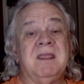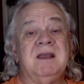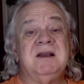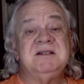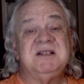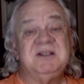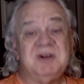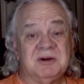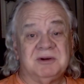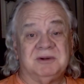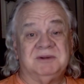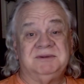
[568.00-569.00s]
is
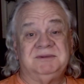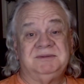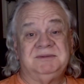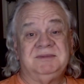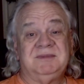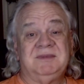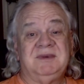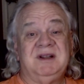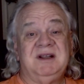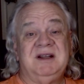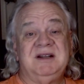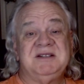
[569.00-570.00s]
eternal.
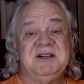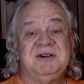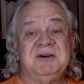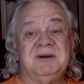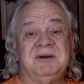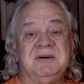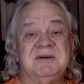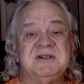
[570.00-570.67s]
It's eternal.